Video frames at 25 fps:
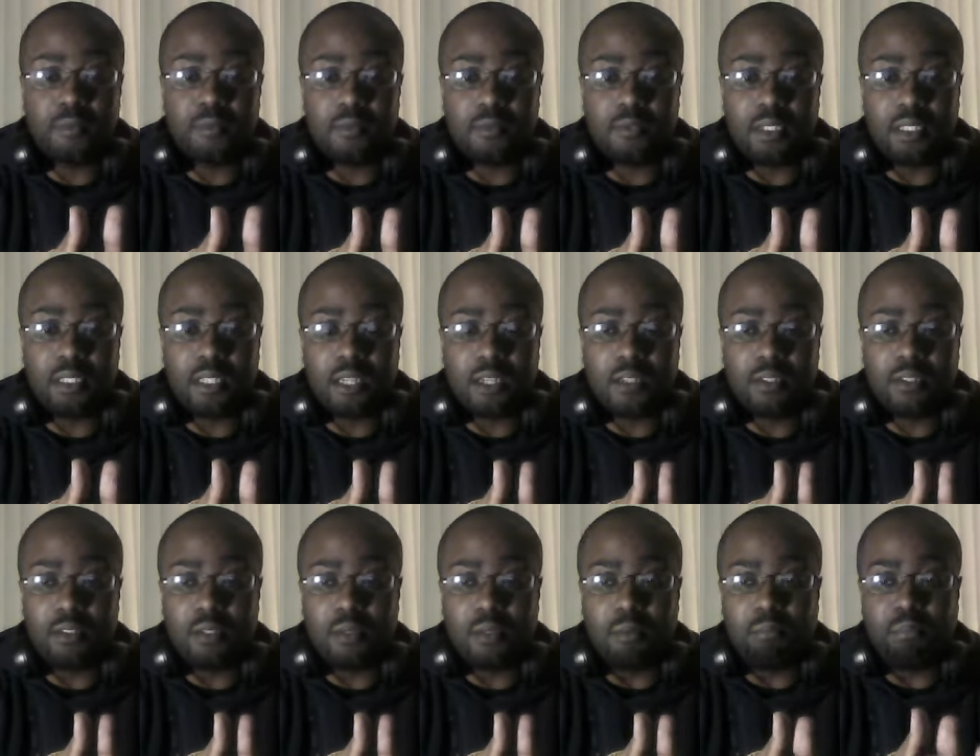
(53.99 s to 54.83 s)
You
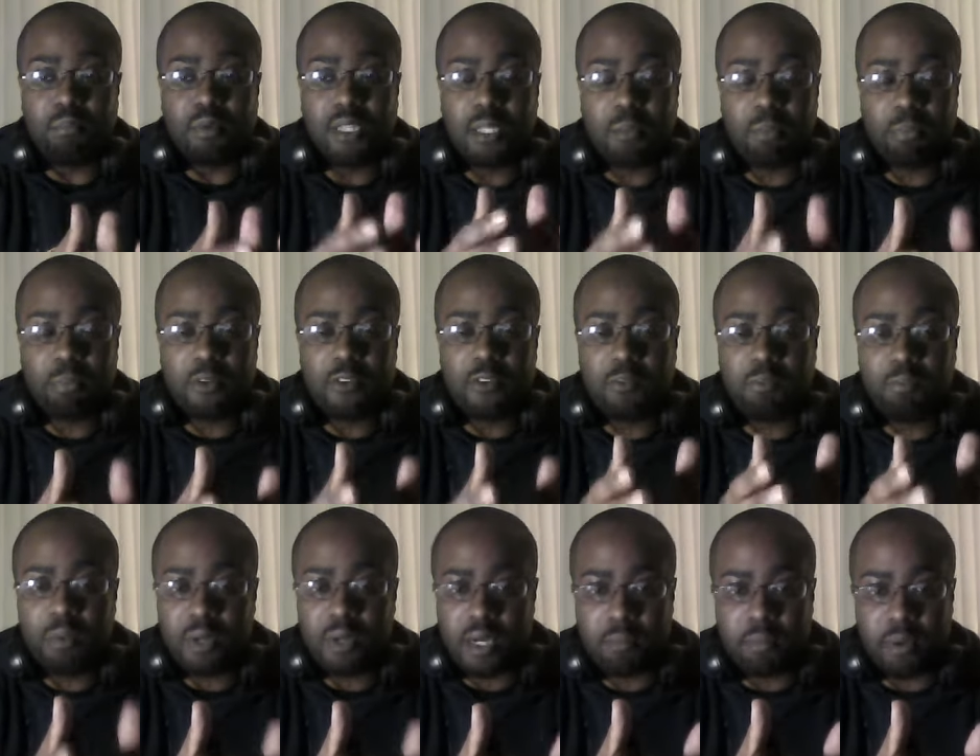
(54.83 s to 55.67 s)
know, bulletproof
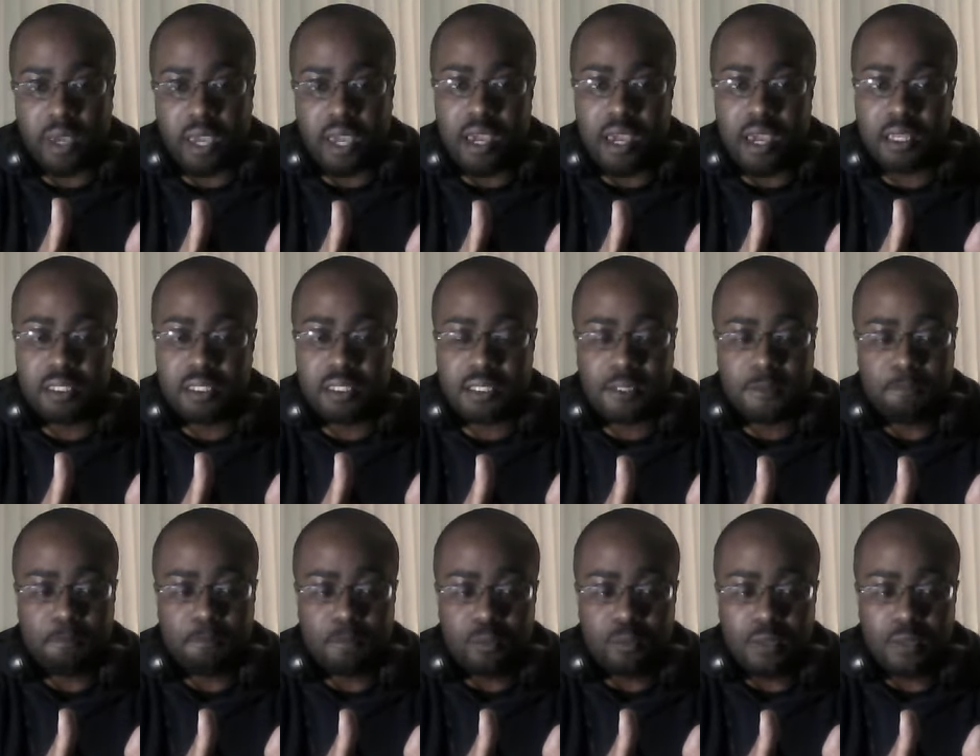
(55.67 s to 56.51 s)
book bags,
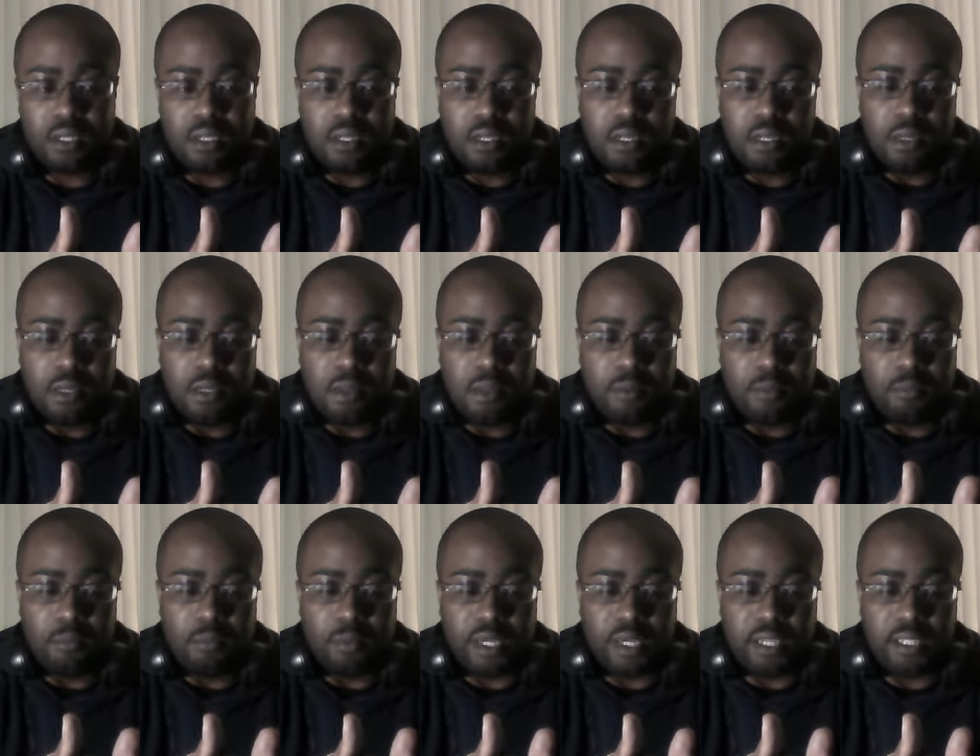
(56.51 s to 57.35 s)

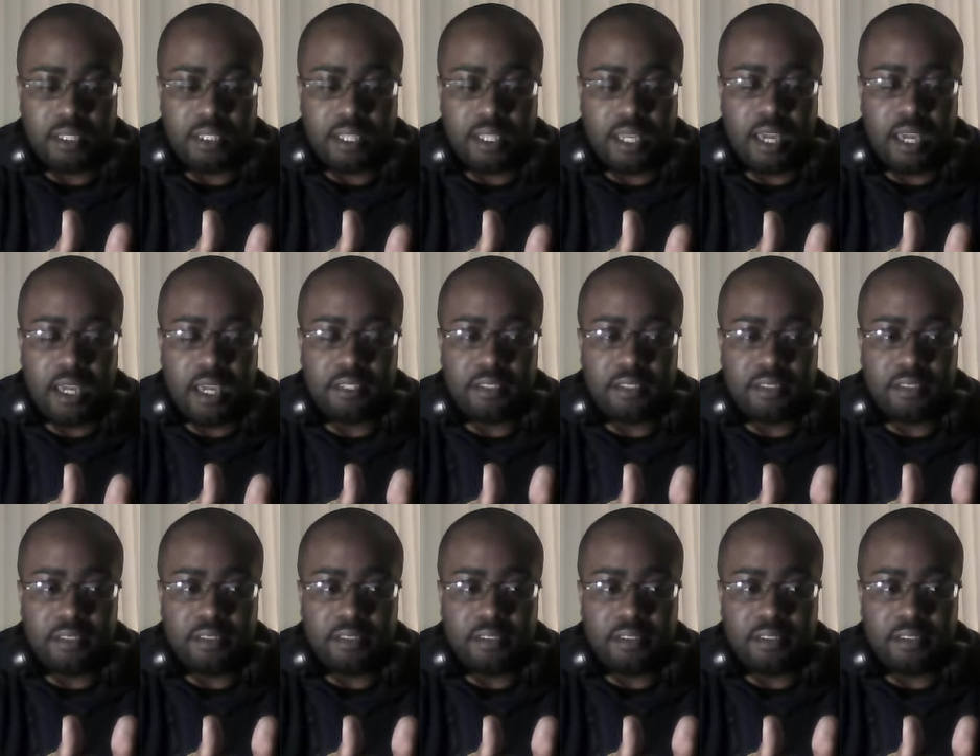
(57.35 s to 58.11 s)
but yet